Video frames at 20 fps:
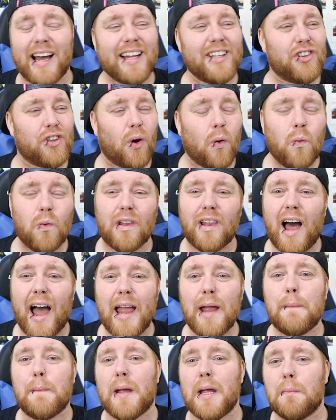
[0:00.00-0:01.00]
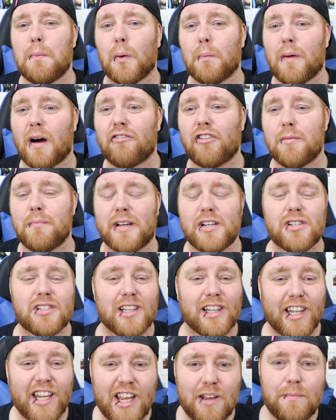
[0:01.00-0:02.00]
I don't like people bothering me.
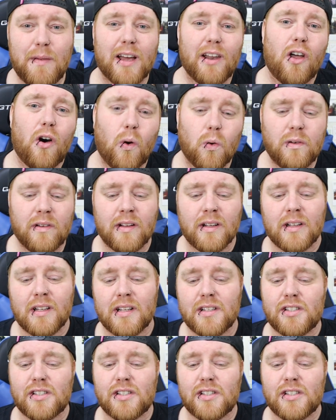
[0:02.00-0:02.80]
Just leave me alone